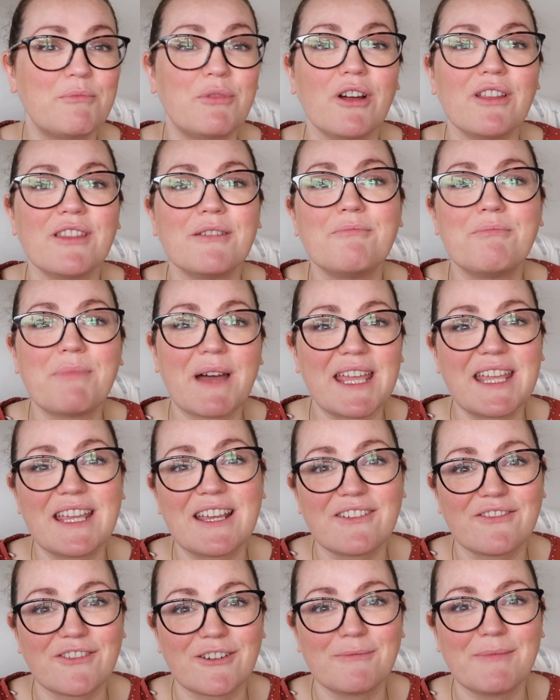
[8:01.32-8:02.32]
brought the bike
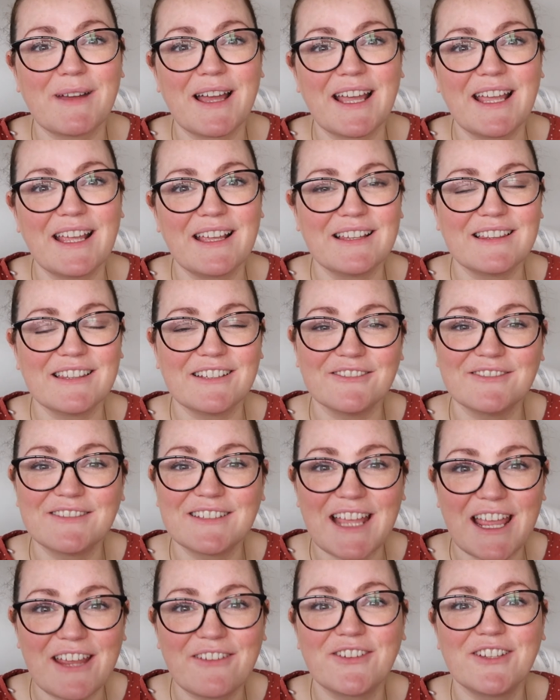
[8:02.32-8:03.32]
for my little
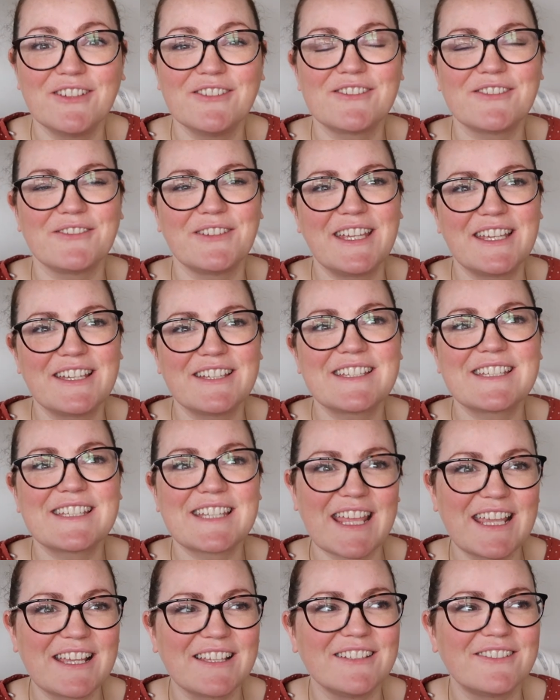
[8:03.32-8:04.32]
nephew so he could
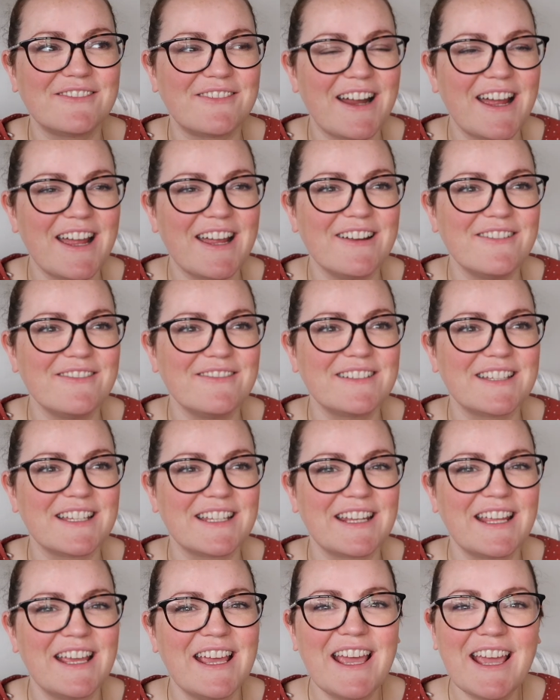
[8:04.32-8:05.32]
cycle around
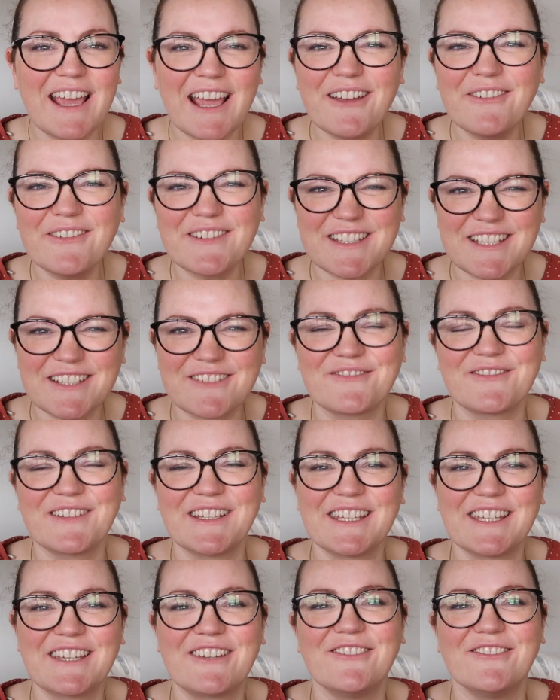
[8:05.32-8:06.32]
and it was just
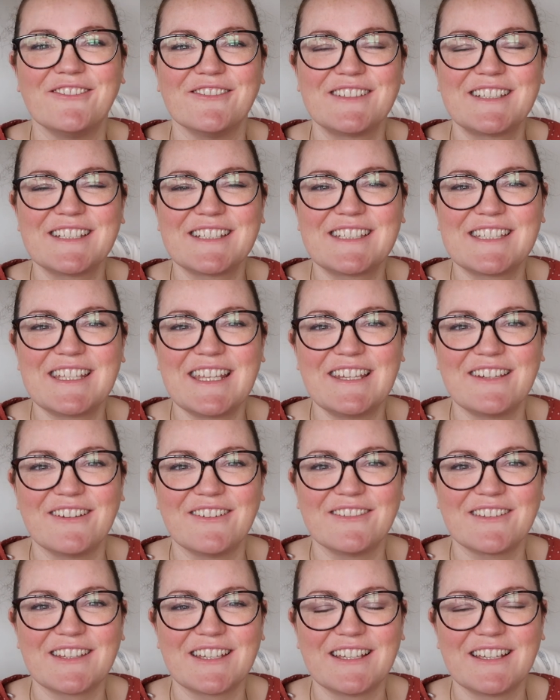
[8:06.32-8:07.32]
really cool just seeing
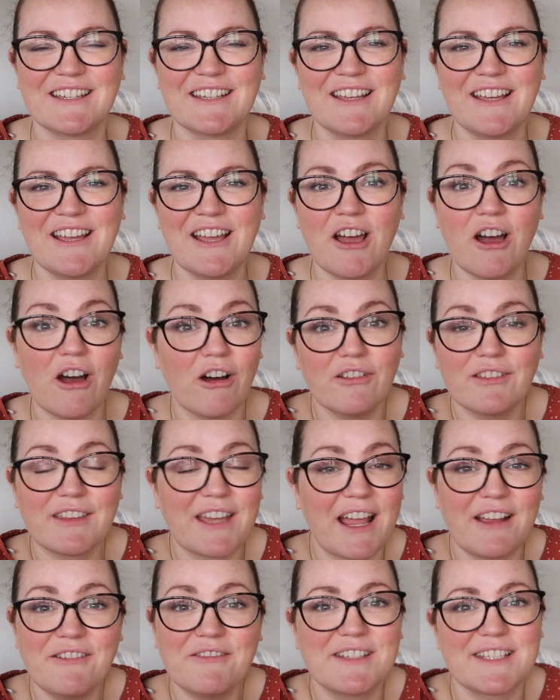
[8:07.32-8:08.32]
all the all the
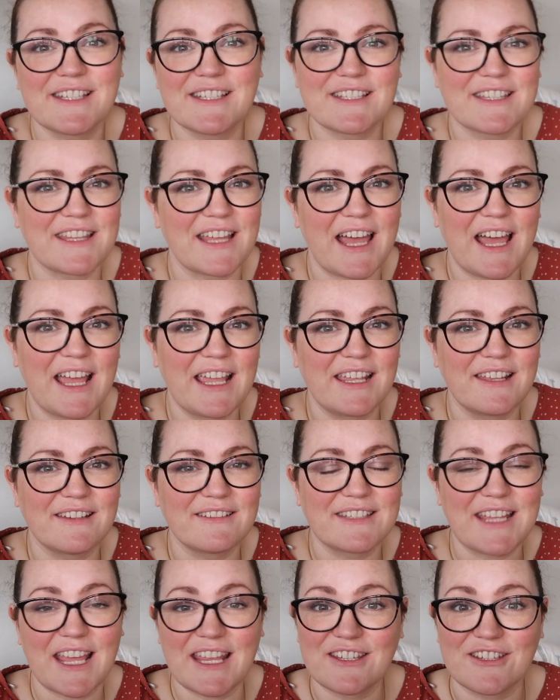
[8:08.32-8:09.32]
houses that I
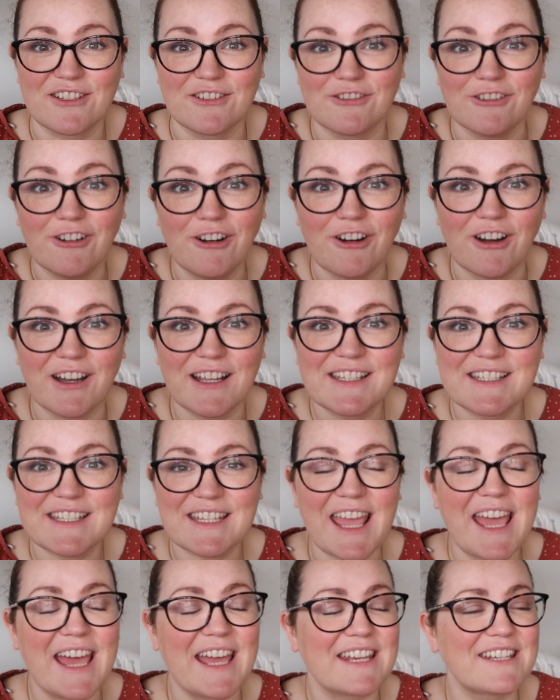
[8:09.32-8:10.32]
tend to draw and
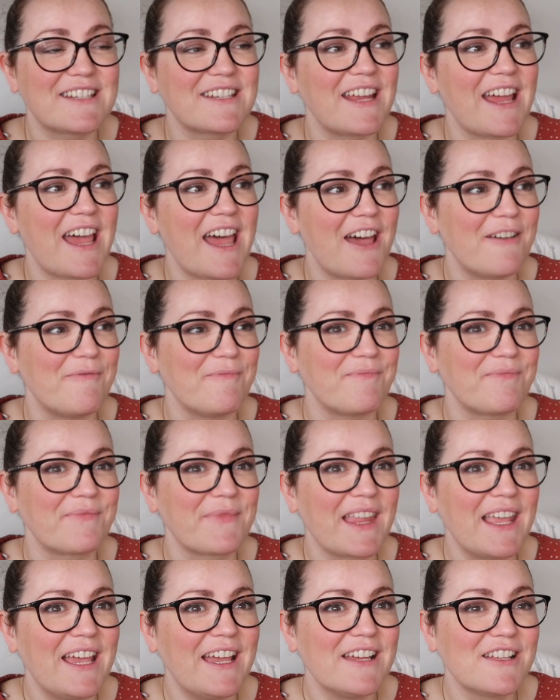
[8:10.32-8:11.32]
sketch um,
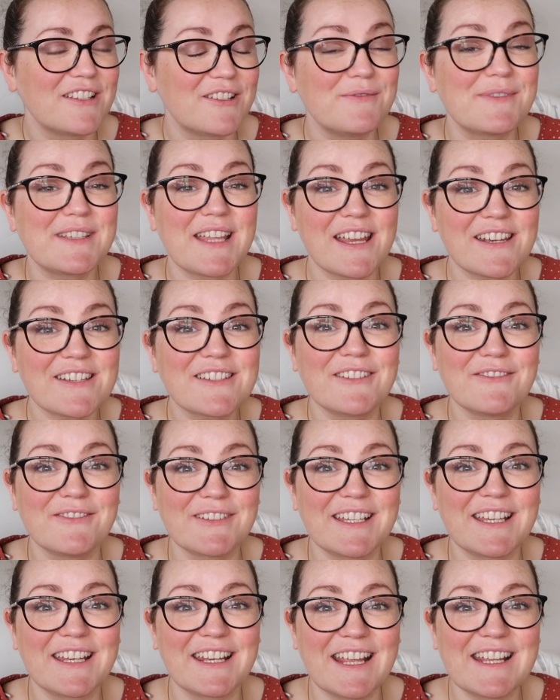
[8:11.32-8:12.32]
so it was actually
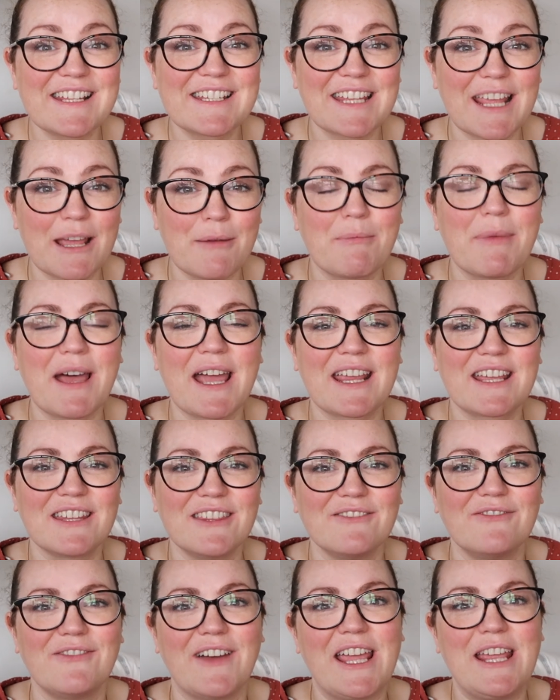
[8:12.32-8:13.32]
really nice to get back in
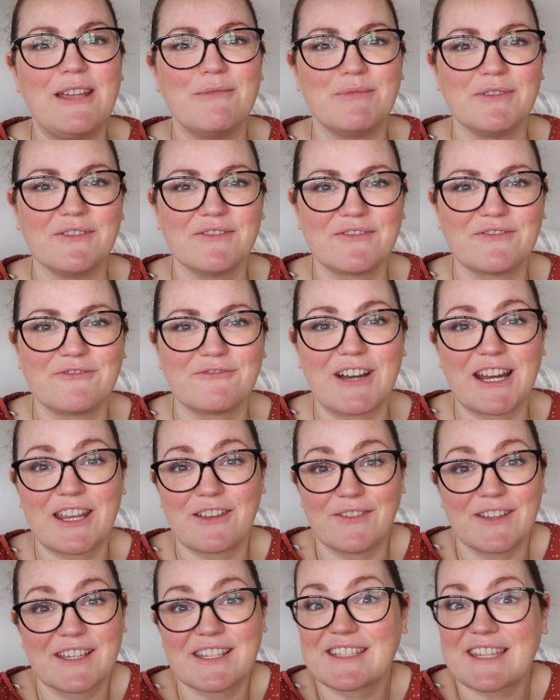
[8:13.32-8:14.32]
the vibe of
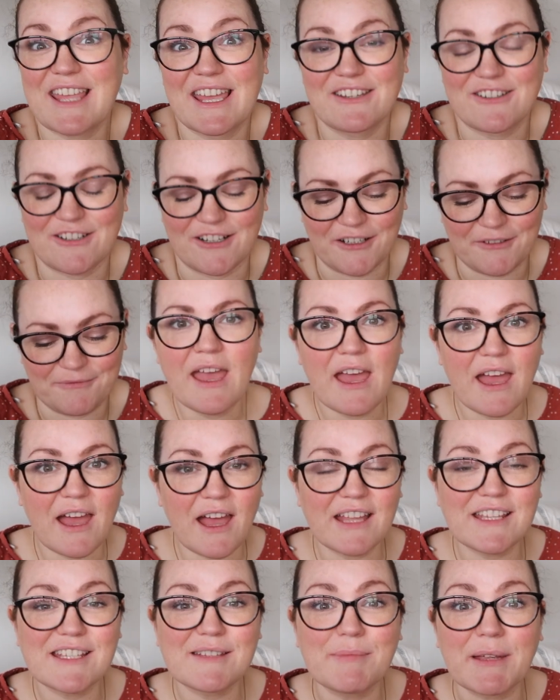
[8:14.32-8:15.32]
Reykjavik Sketcher.
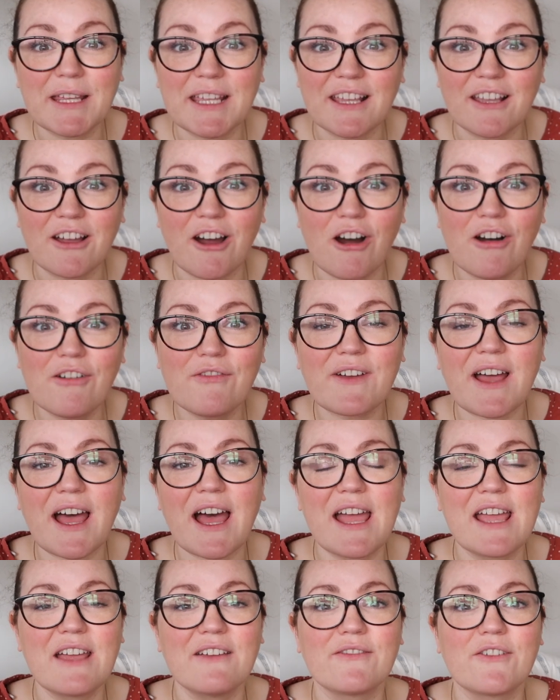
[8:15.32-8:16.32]
And speaking of,
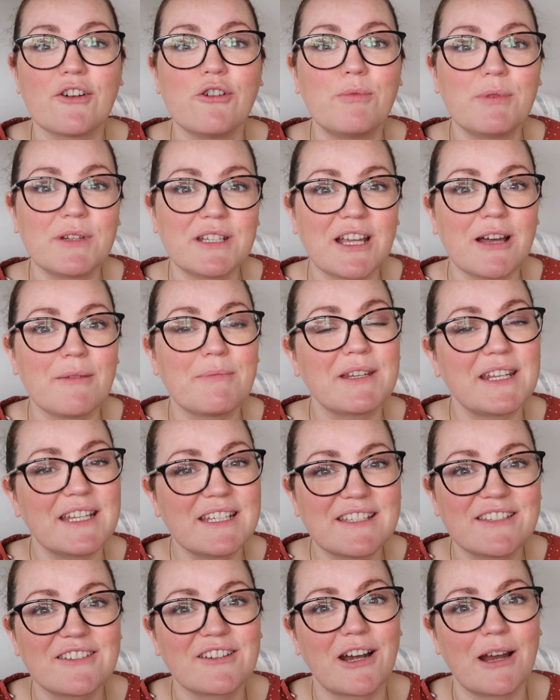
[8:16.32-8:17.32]
I have opened up an
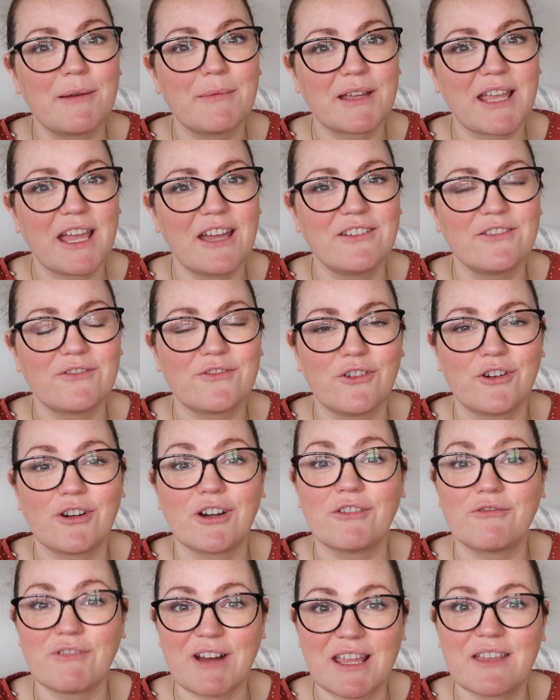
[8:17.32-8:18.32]
Instagram account
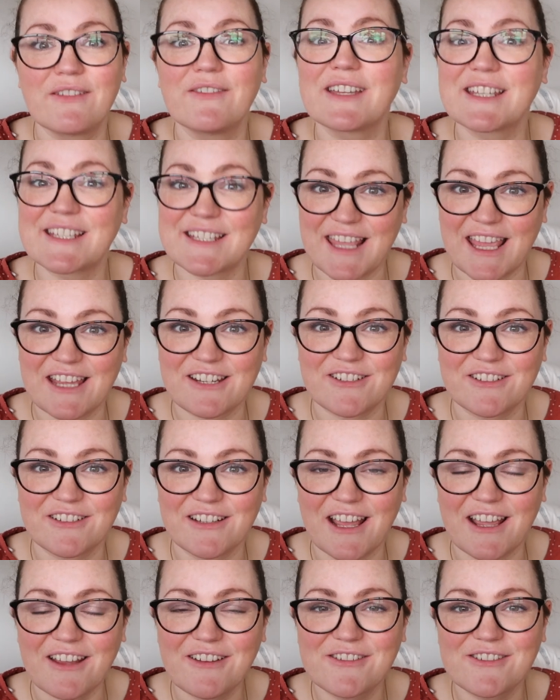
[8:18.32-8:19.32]
for Reykjavik Sketcher
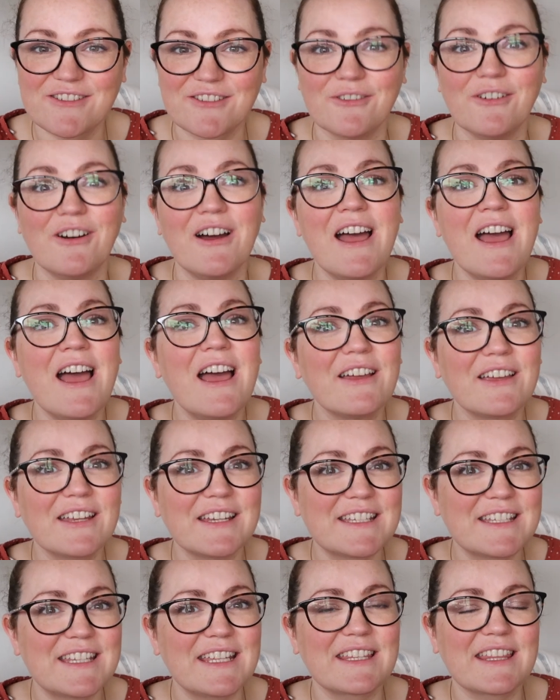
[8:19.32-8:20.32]
now. So I'm going
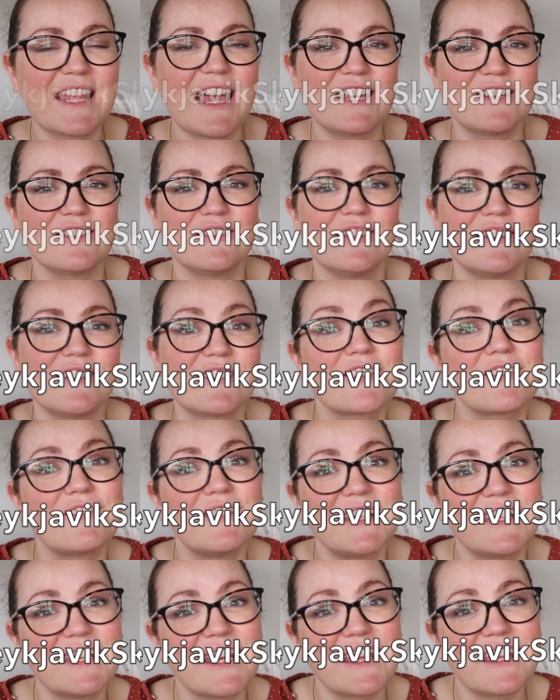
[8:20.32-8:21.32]
to stick the handle on the
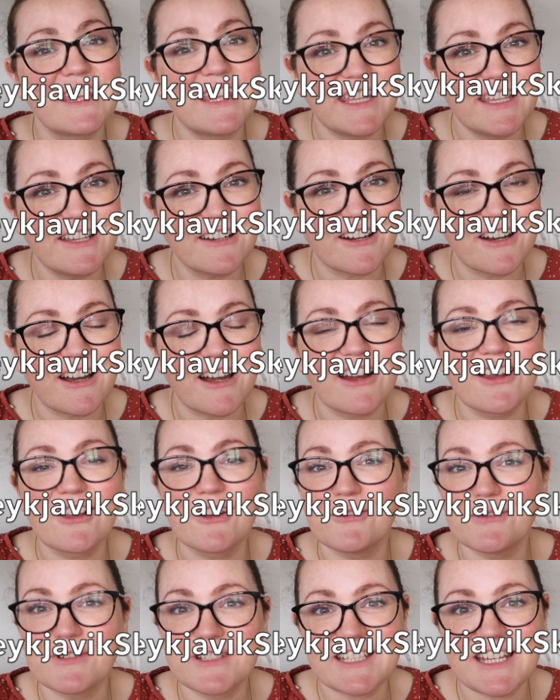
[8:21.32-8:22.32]
screen here.
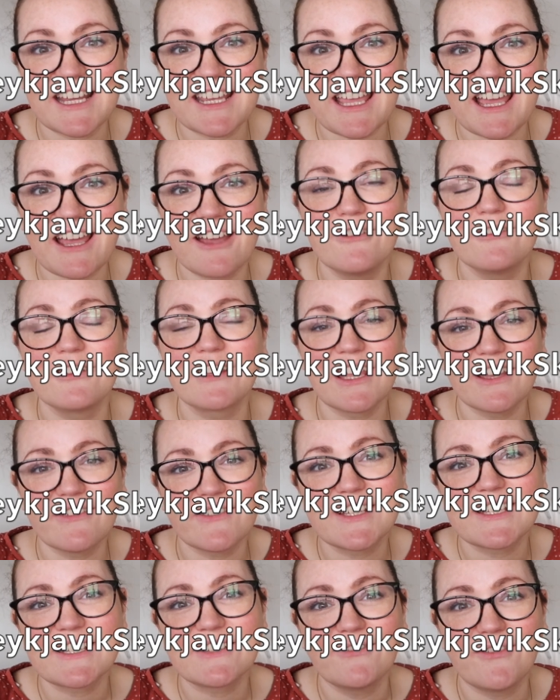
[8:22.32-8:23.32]
Go and check it out. Give
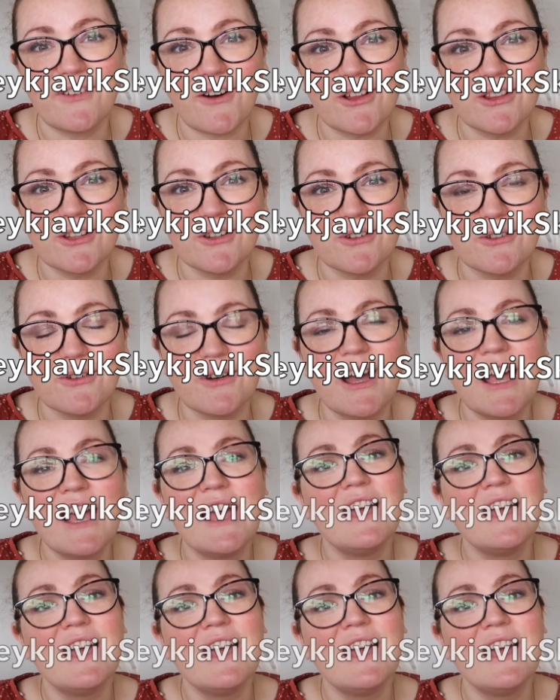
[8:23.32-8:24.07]
us a follow.